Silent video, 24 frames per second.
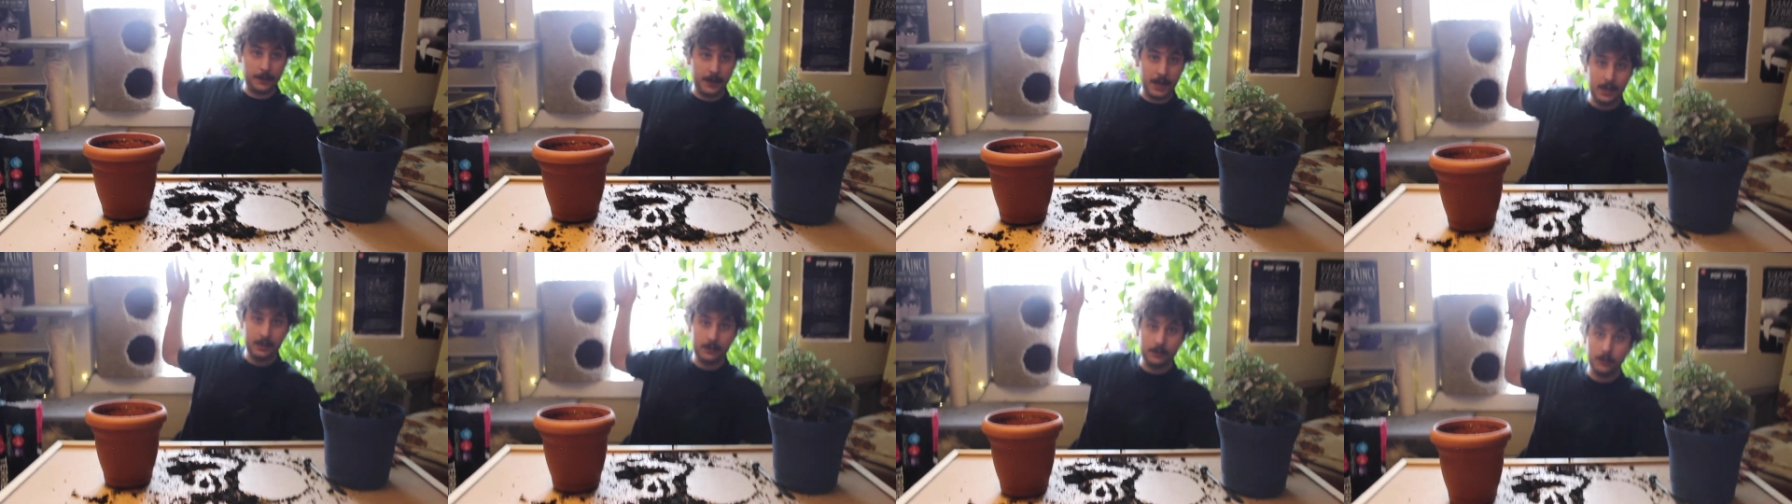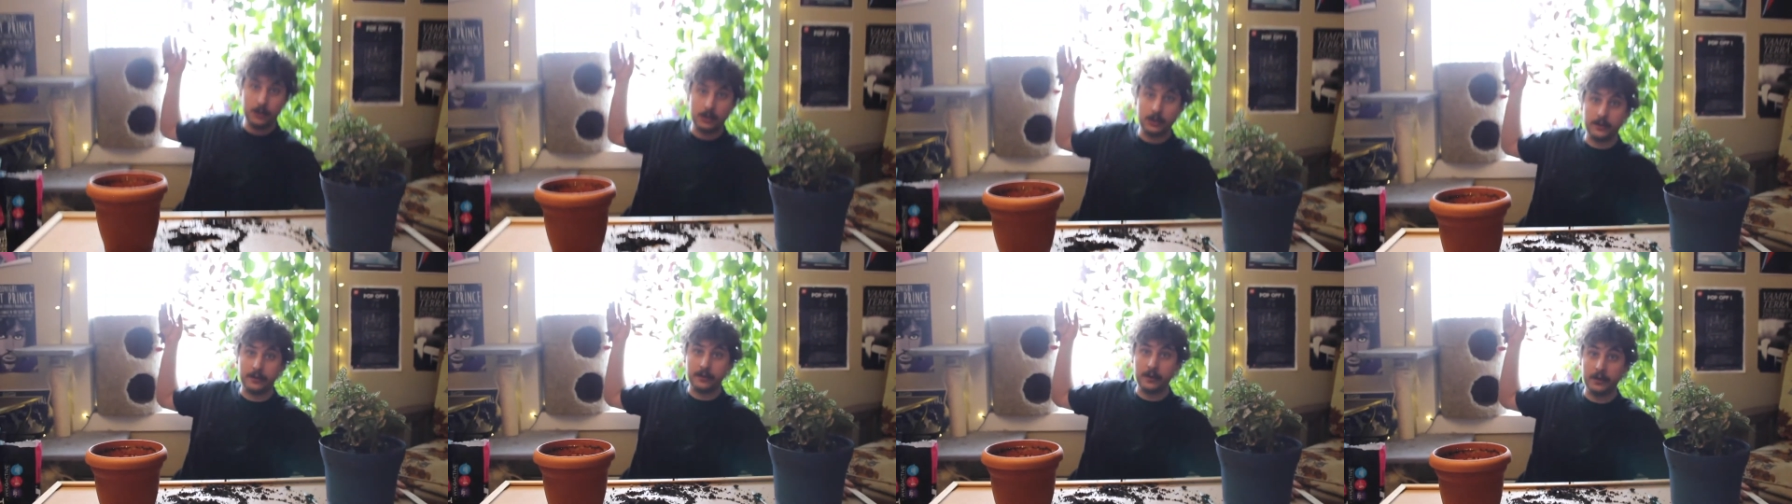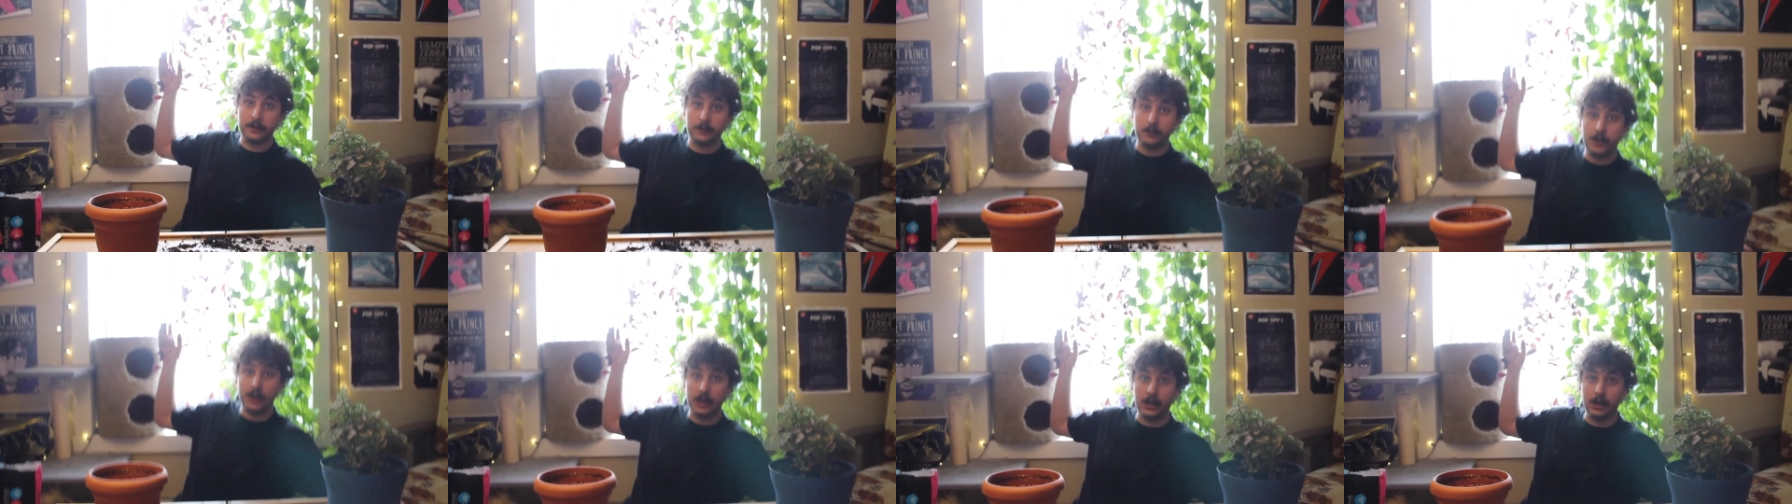plant, which is
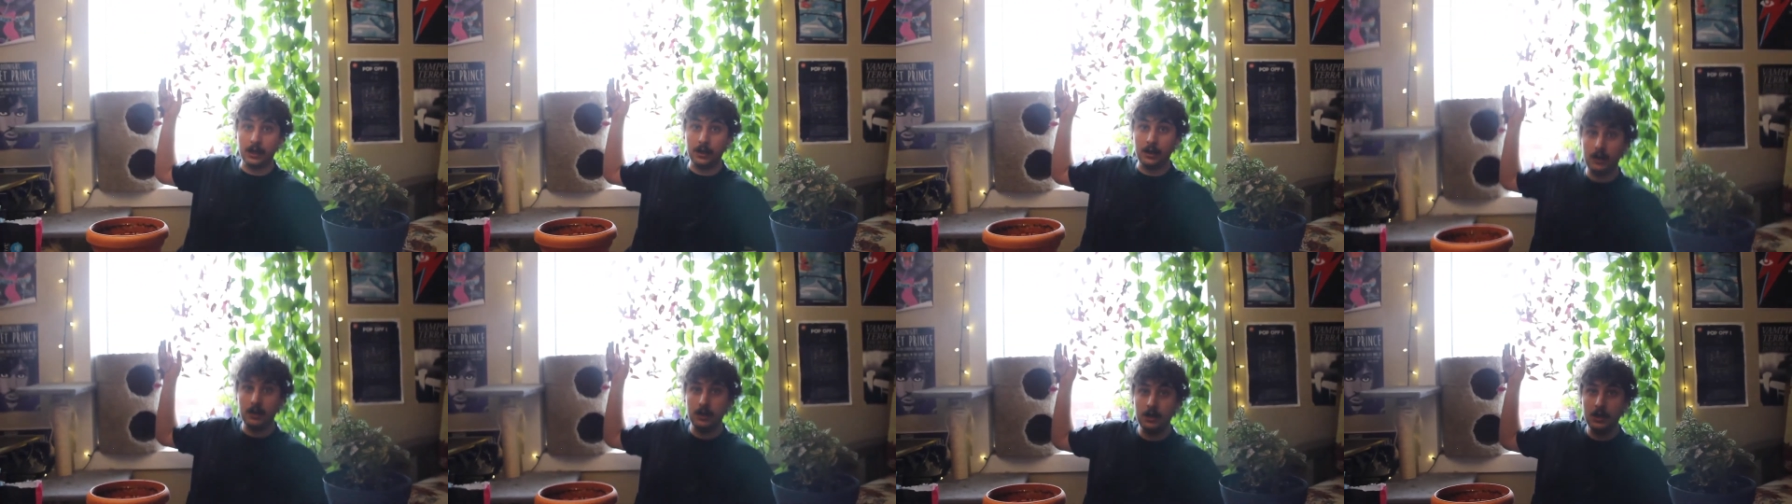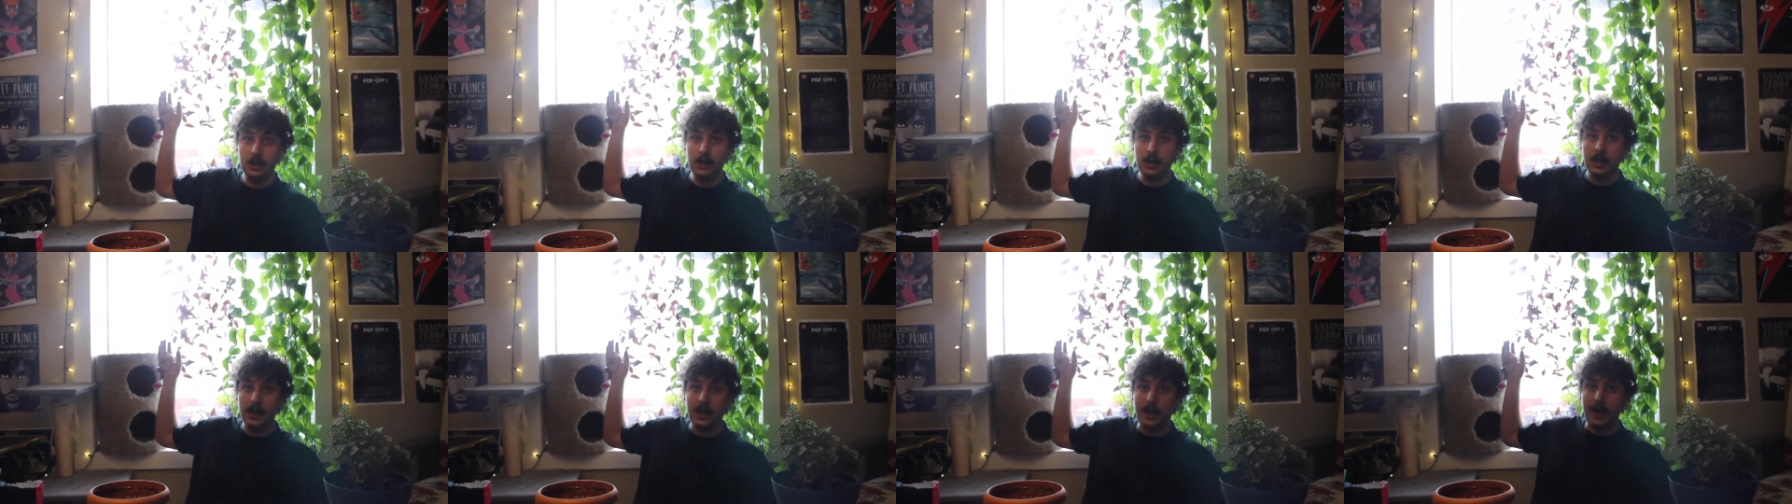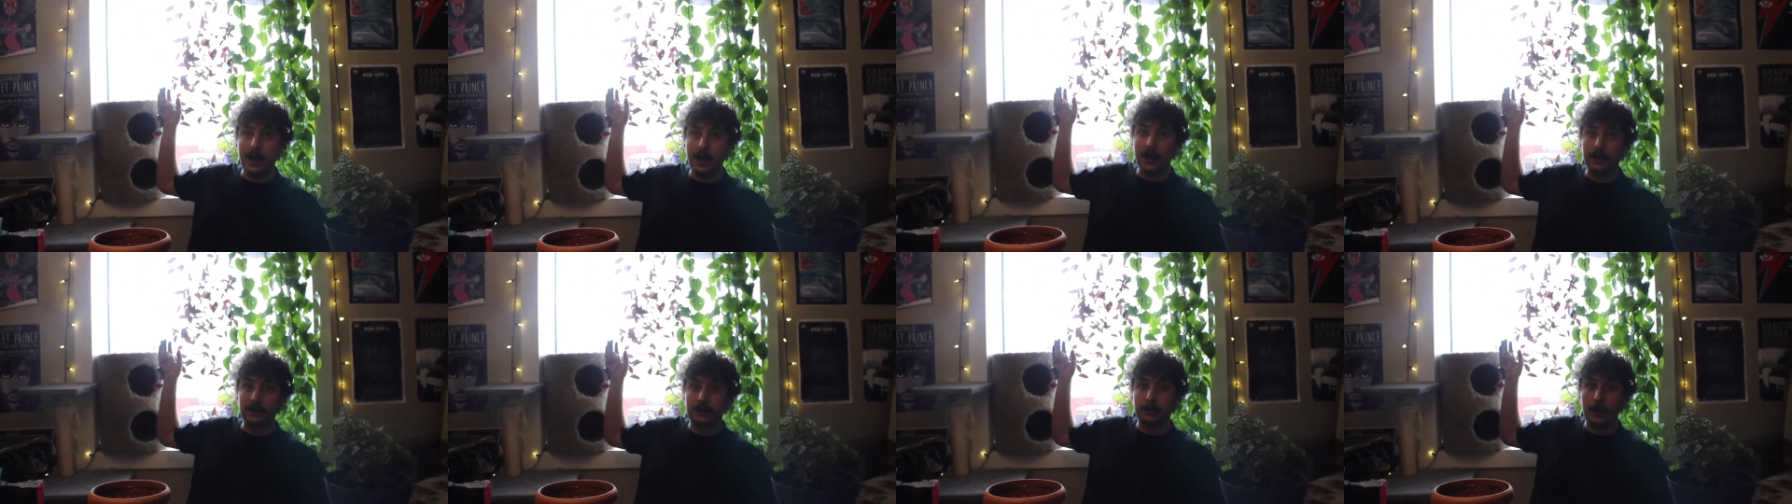this one here.
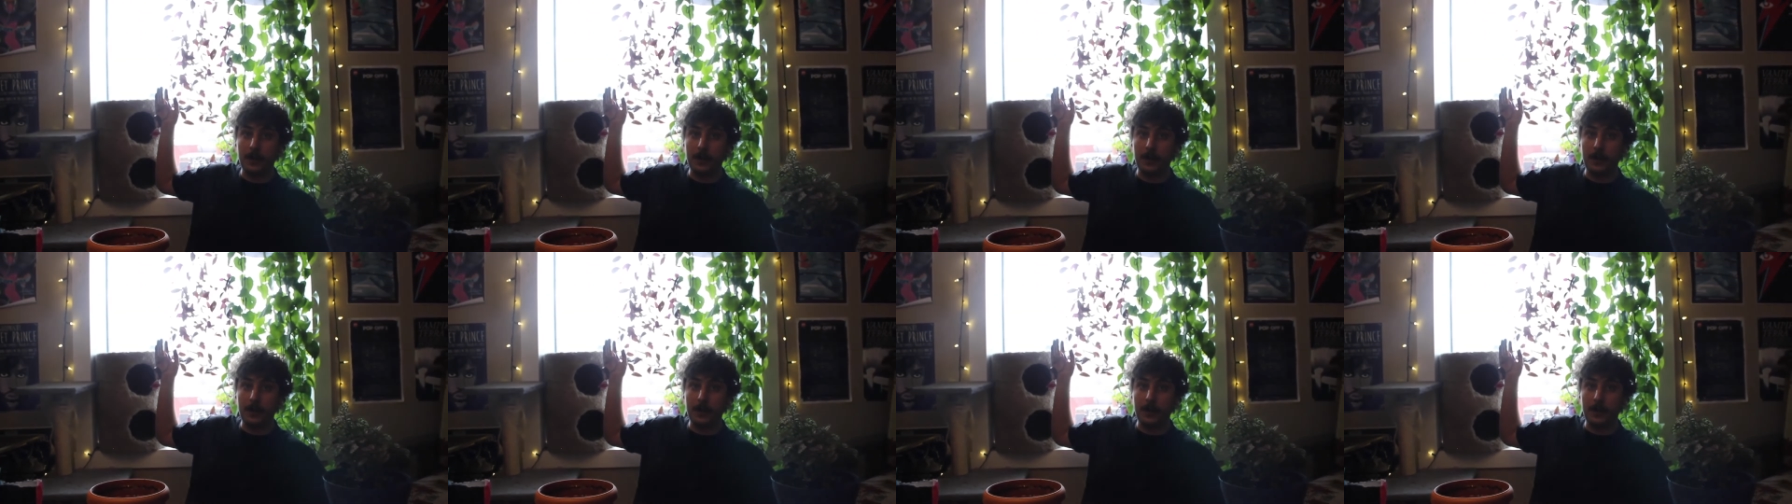It's